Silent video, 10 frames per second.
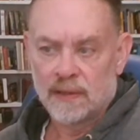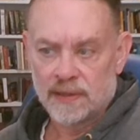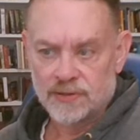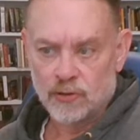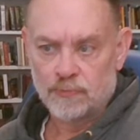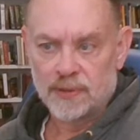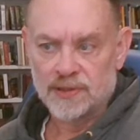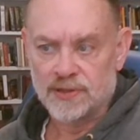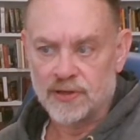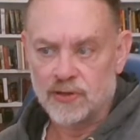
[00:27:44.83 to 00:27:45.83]
This
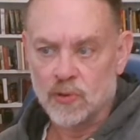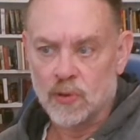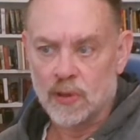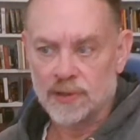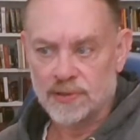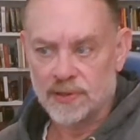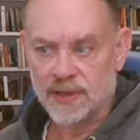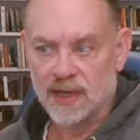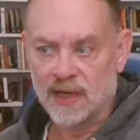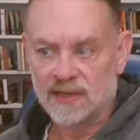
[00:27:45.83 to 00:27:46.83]
opens the door to the
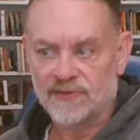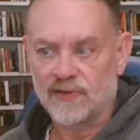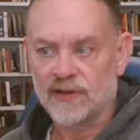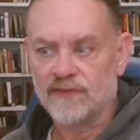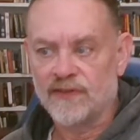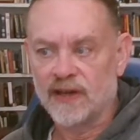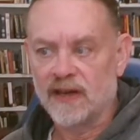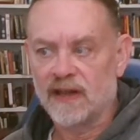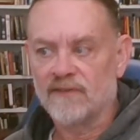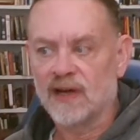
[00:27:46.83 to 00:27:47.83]
Oxford
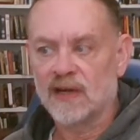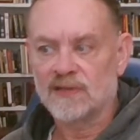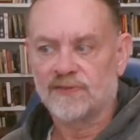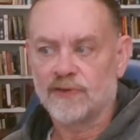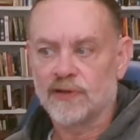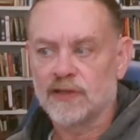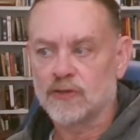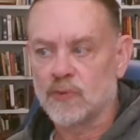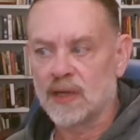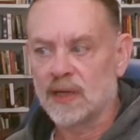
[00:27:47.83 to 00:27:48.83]
divinity of Oxford
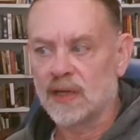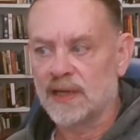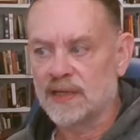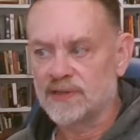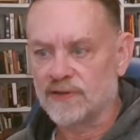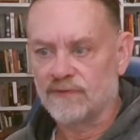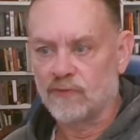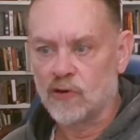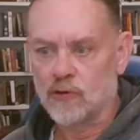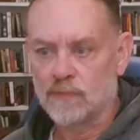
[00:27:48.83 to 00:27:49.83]
as well as of
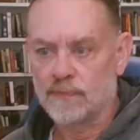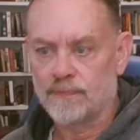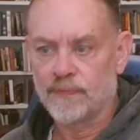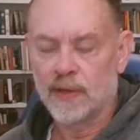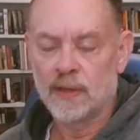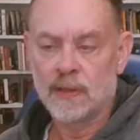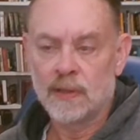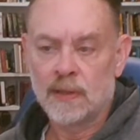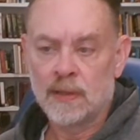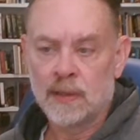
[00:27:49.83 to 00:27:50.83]
Rome.
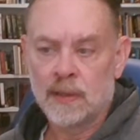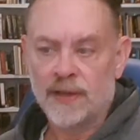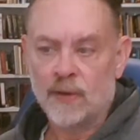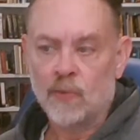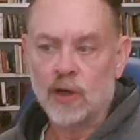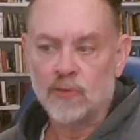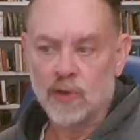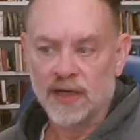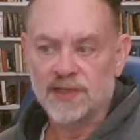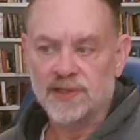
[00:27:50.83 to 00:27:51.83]
That one
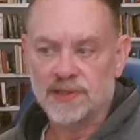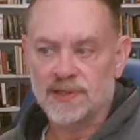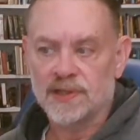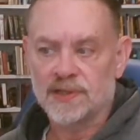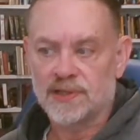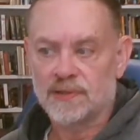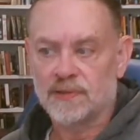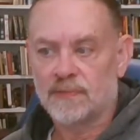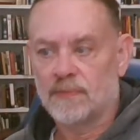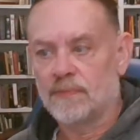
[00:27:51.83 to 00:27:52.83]
righteousness
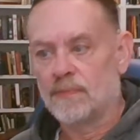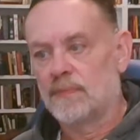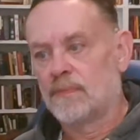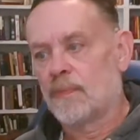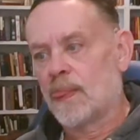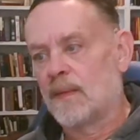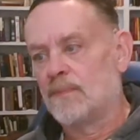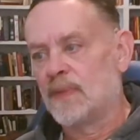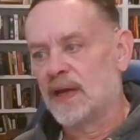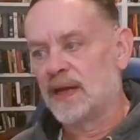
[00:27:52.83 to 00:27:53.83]

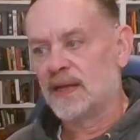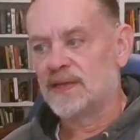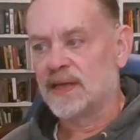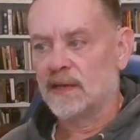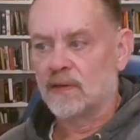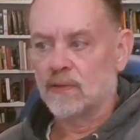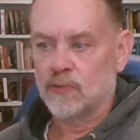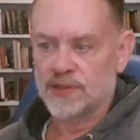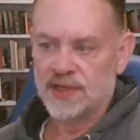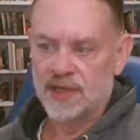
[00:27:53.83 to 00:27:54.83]
made identical
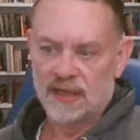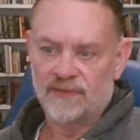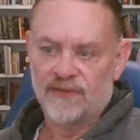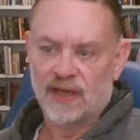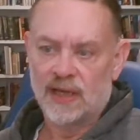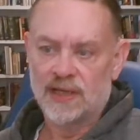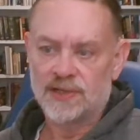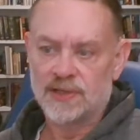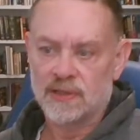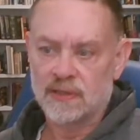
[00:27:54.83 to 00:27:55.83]
with
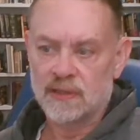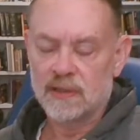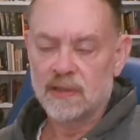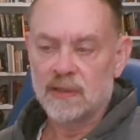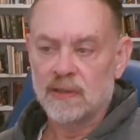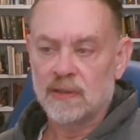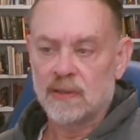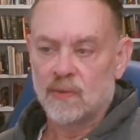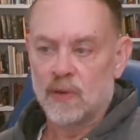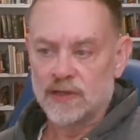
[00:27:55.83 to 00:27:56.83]
sanctification.
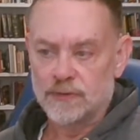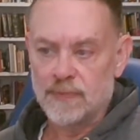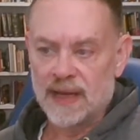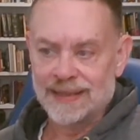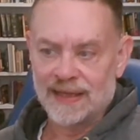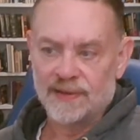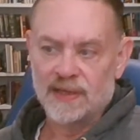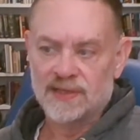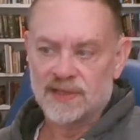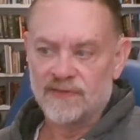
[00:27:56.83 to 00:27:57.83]
What is meant in
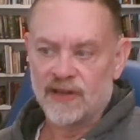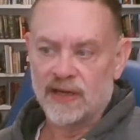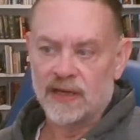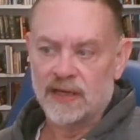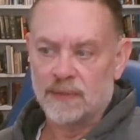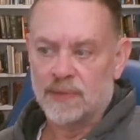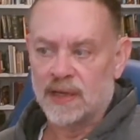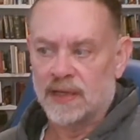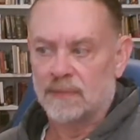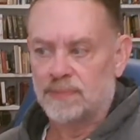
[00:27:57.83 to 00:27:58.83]
this divinity by
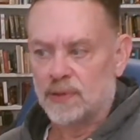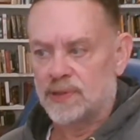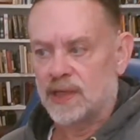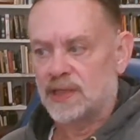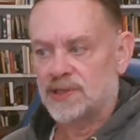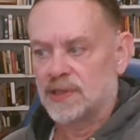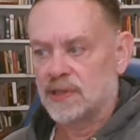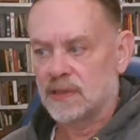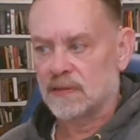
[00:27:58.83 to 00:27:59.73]
imputation